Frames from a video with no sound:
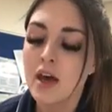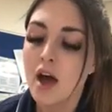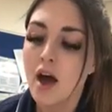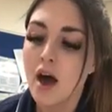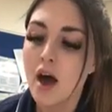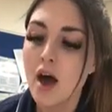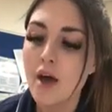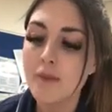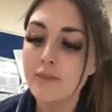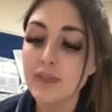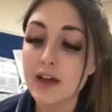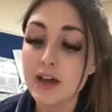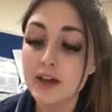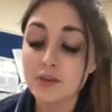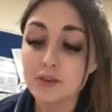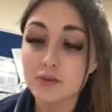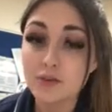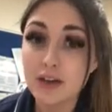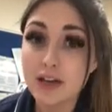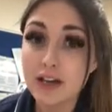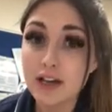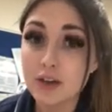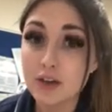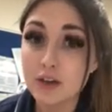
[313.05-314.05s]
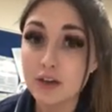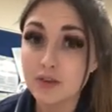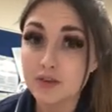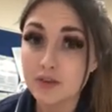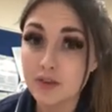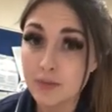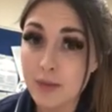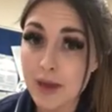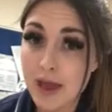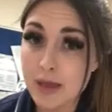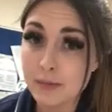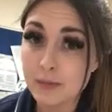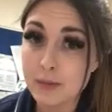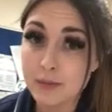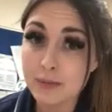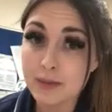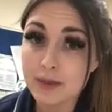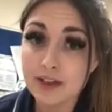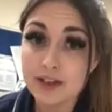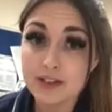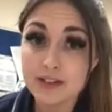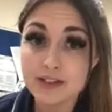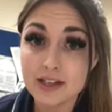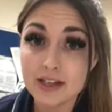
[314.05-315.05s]
That's really good for baby
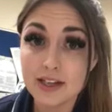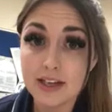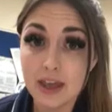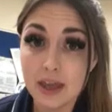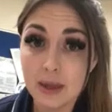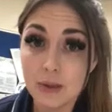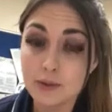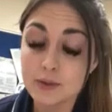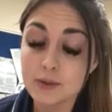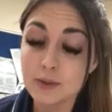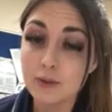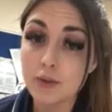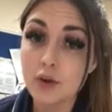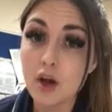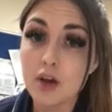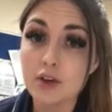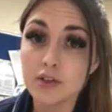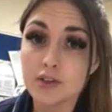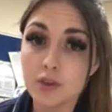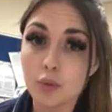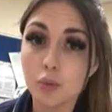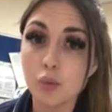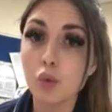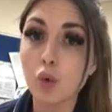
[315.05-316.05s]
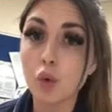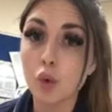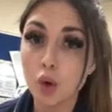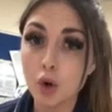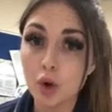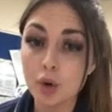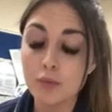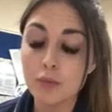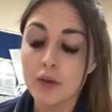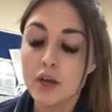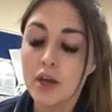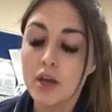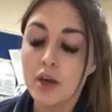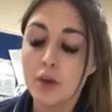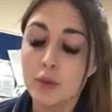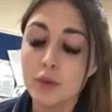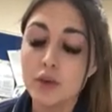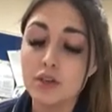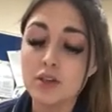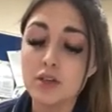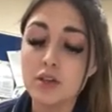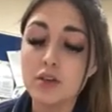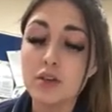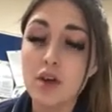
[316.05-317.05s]
because it keeps them nice and warm.
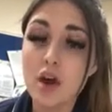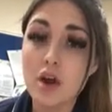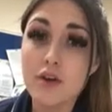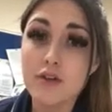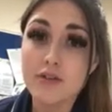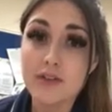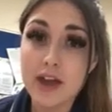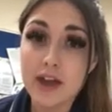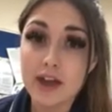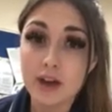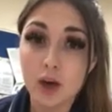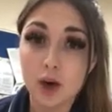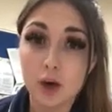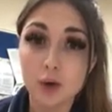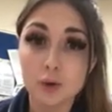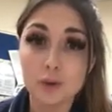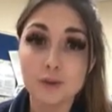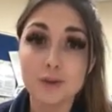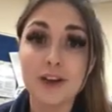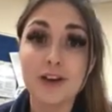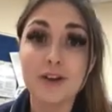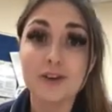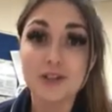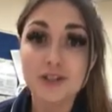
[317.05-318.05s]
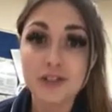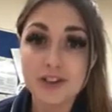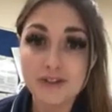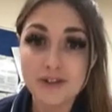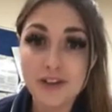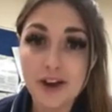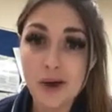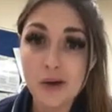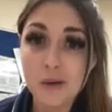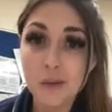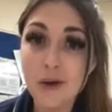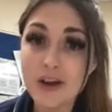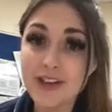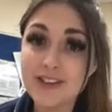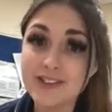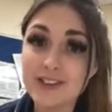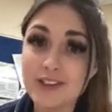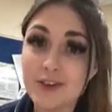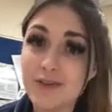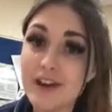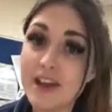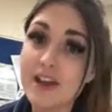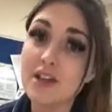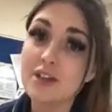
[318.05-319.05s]
We do know if they're cold, they'll shiver, waste
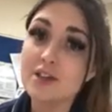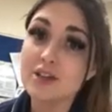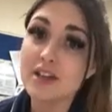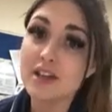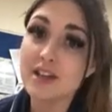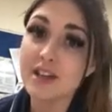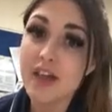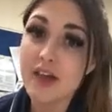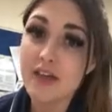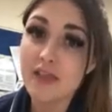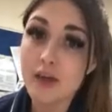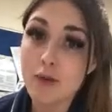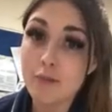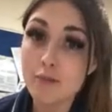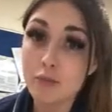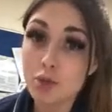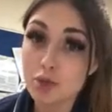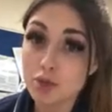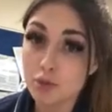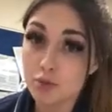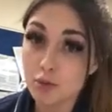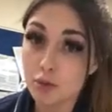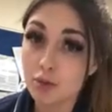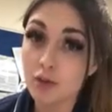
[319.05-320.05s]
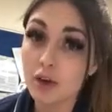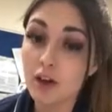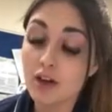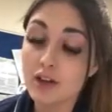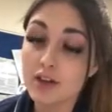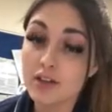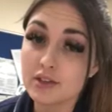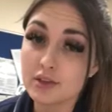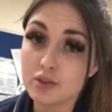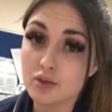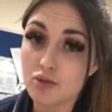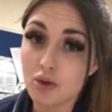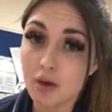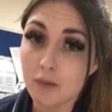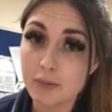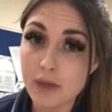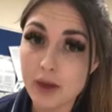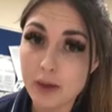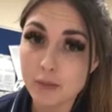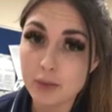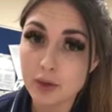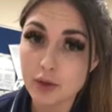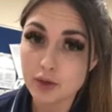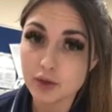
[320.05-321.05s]
their energy, and they're much more likely to drop
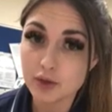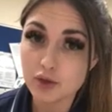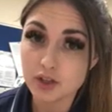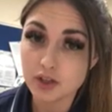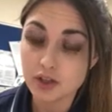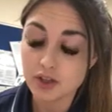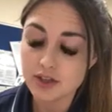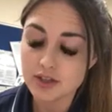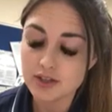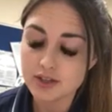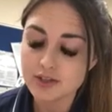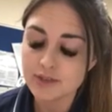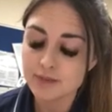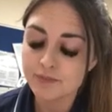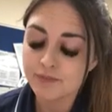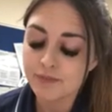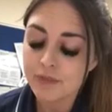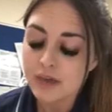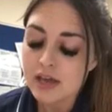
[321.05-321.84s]
their blood sugars.